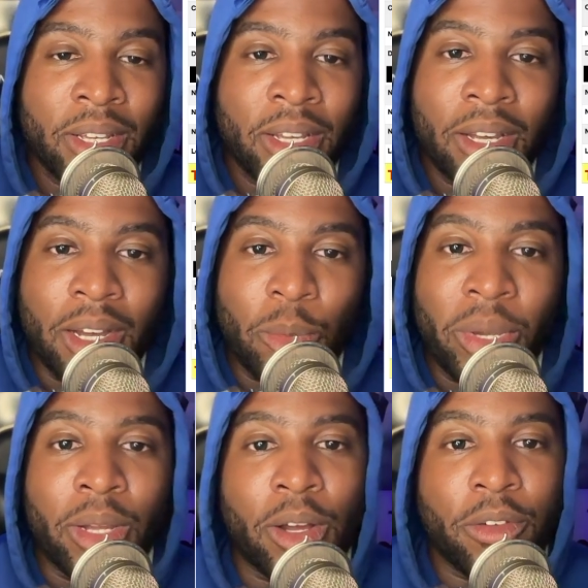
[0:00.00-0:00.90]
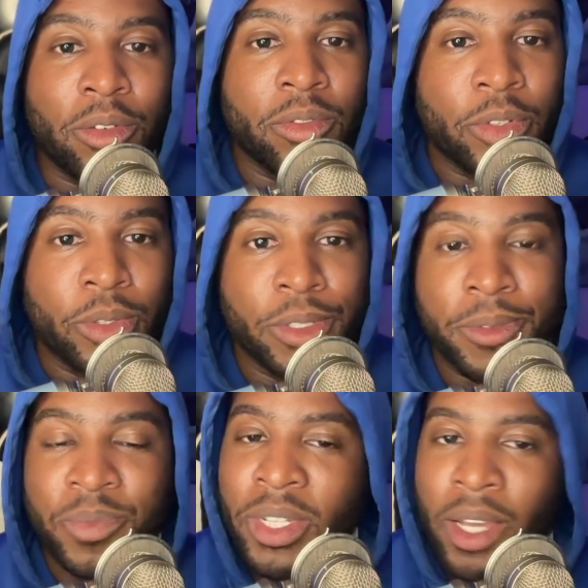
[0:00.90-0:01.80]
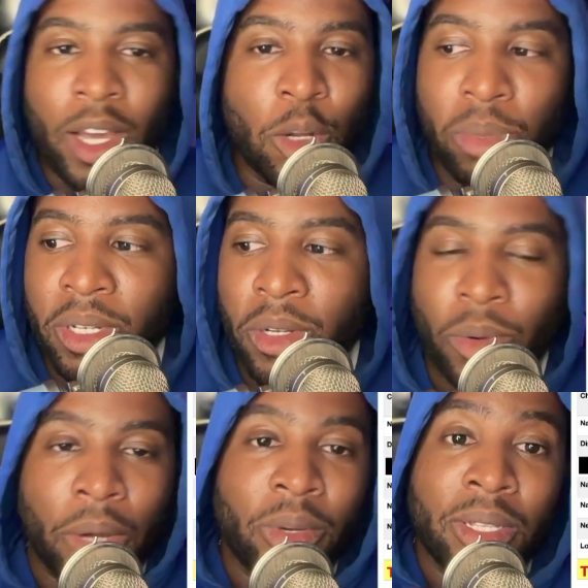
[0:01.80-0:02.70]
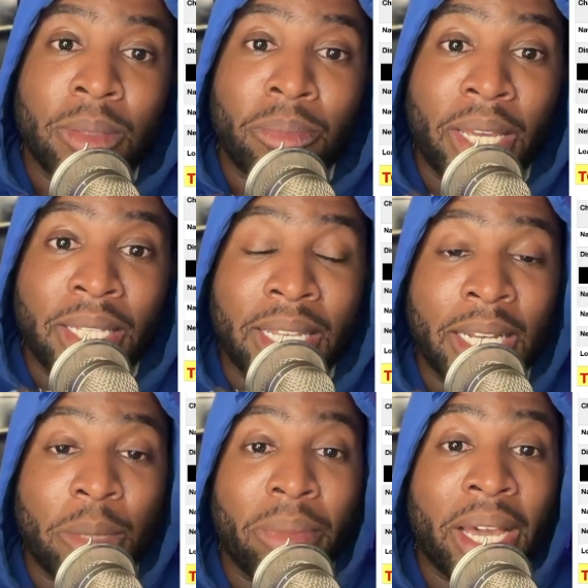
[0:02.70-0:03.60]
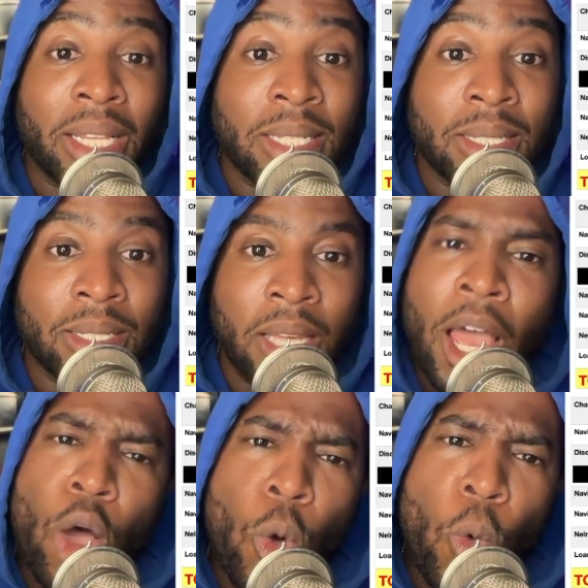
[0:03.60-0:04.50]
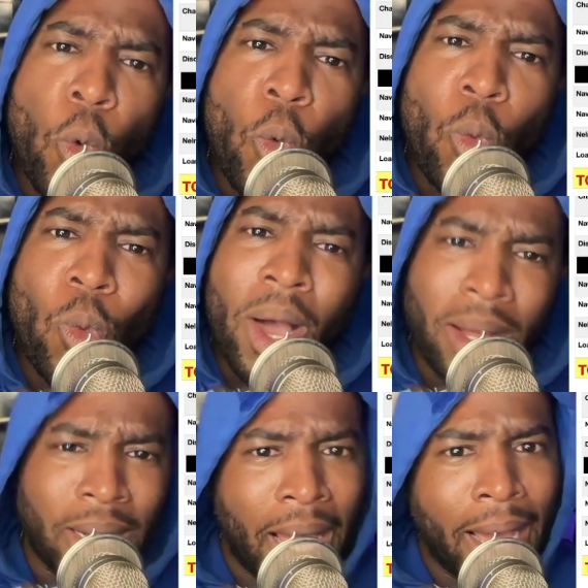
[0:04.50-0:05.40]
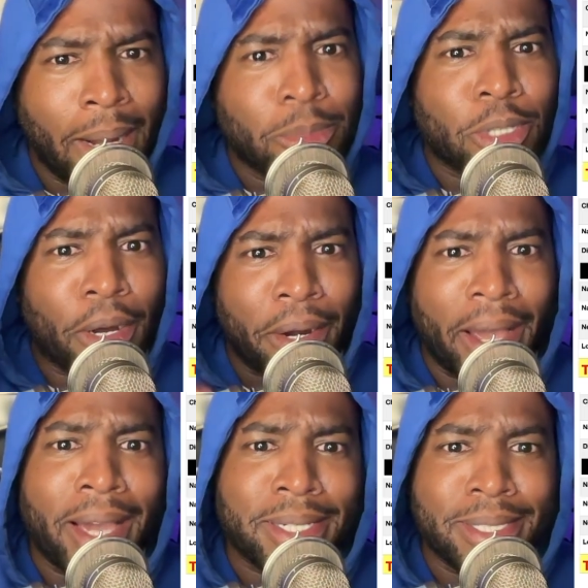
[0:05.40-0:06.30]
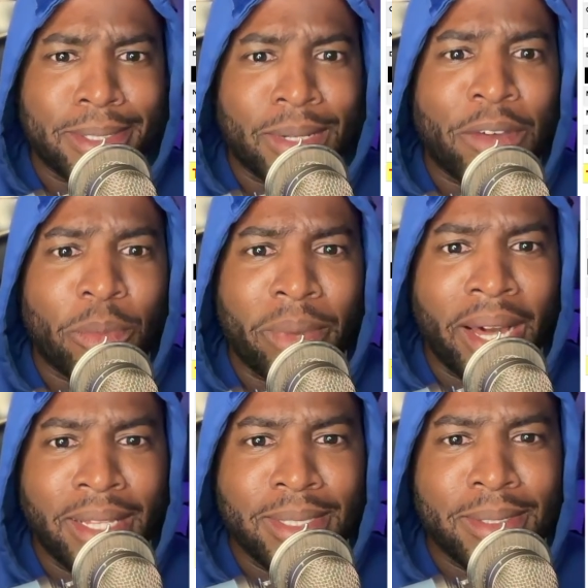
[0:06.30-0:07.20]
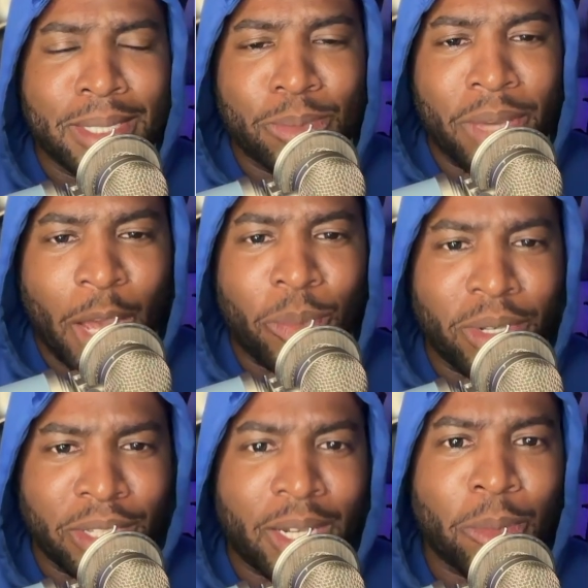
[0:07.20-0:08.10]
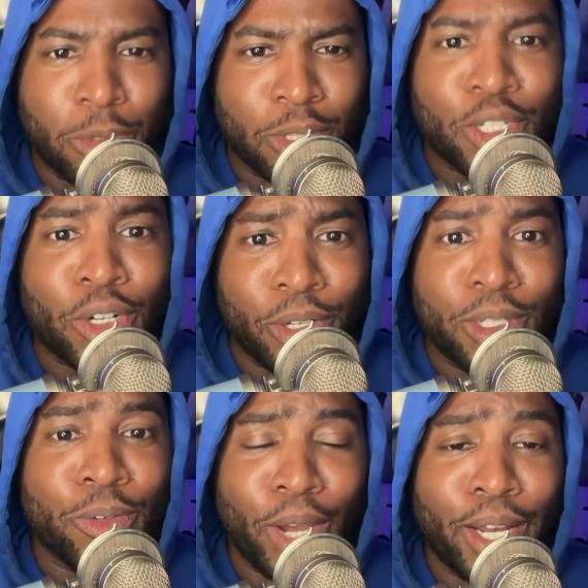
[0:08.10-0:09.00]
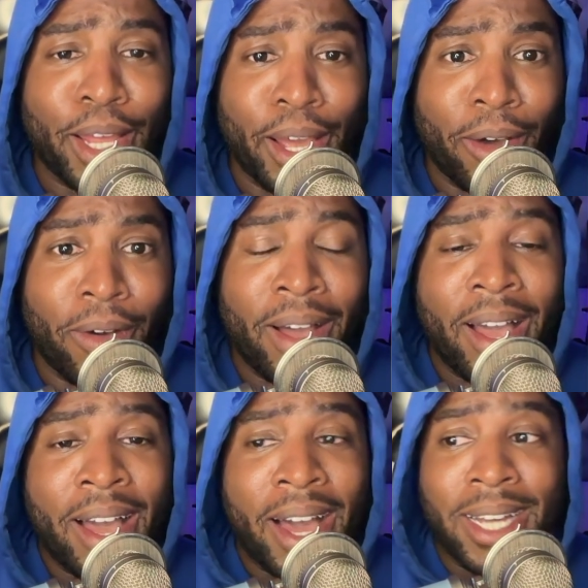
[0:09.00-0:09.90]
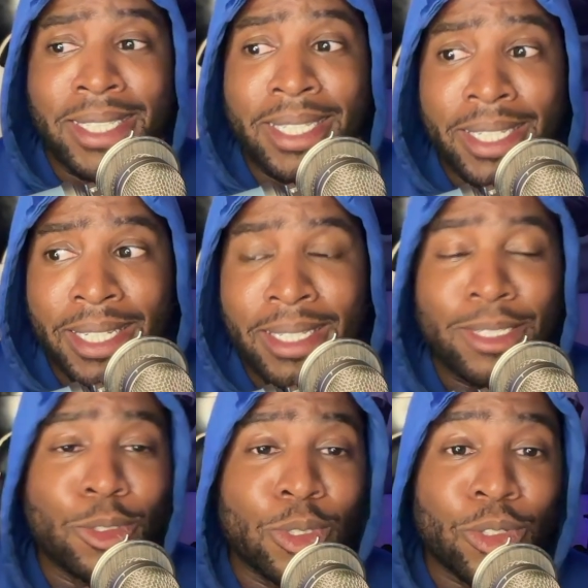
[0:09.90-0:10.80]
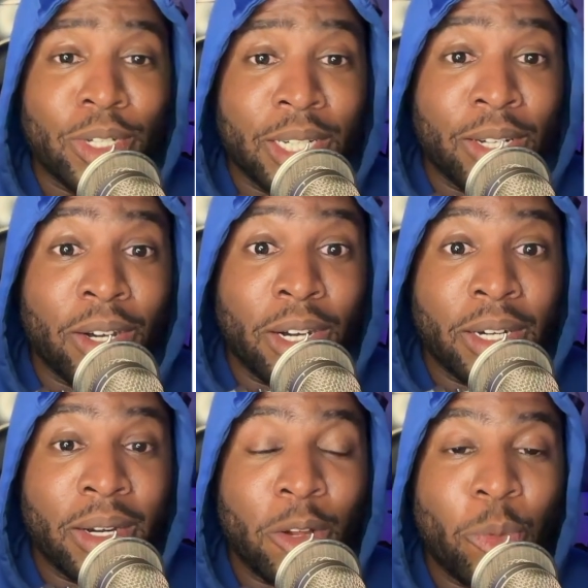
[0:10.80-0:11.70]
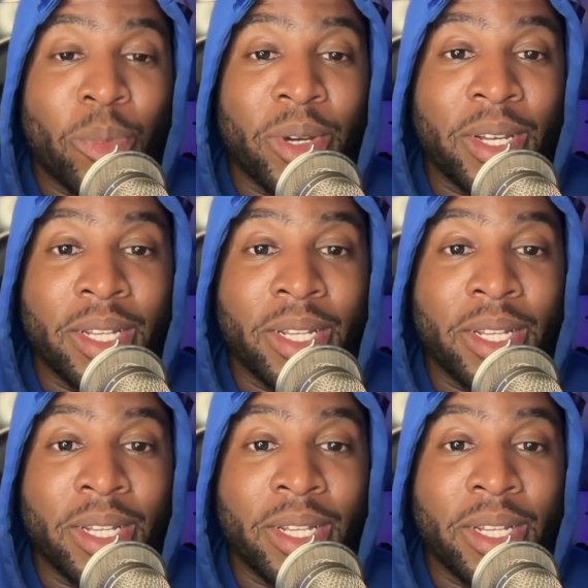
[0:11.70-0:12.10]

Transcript: I pay it off in full. I don't play around with maintaining balances. Oh, I lied. I'm sorry. I actually do have a balance. So this MacBook that I'm using currently right now, I did use a credit card, but